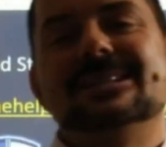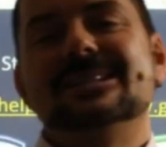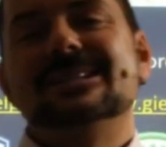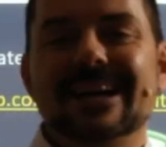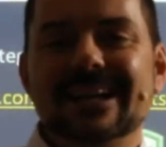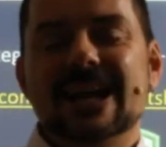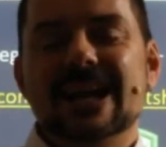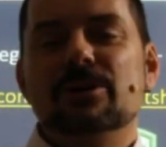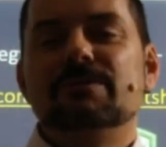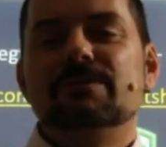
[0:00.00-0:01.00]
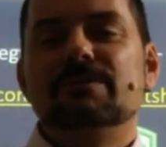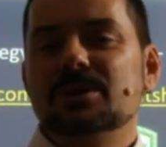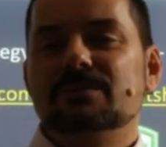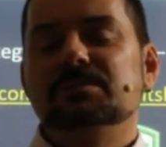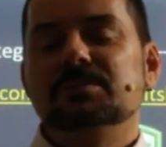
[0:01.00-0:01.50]
signing out from
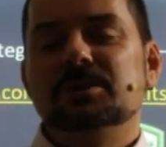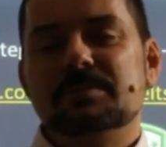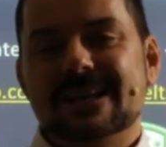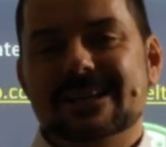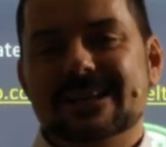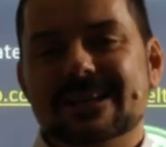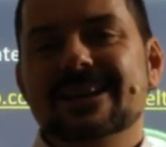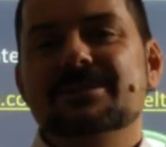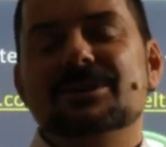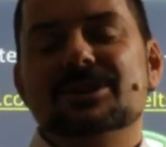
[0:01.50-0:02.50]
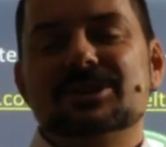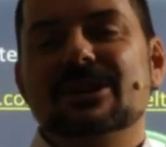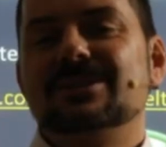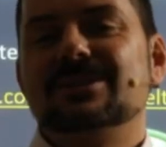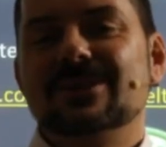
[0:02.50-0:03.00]
beautiful Budapest. Much love
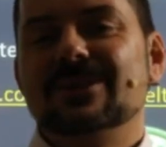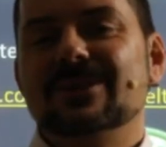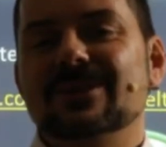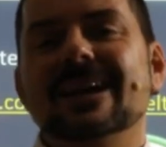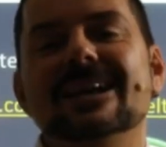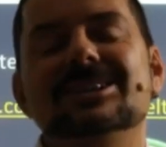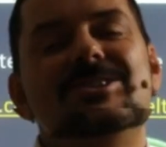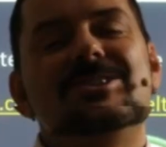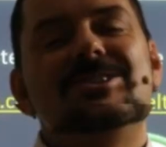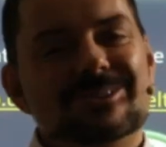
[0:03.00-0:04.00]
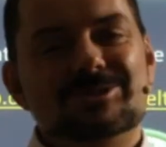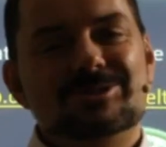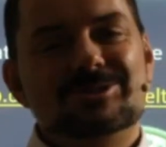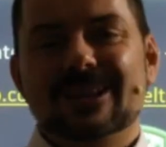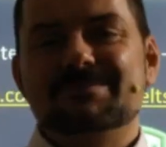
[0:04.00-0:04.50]
to you and see you
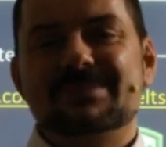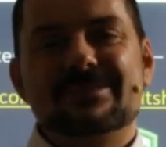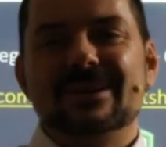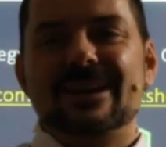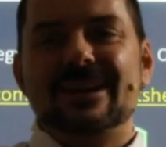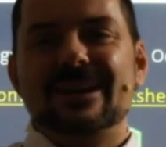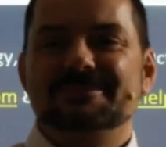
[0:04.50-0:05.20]
shortly. Bye for now.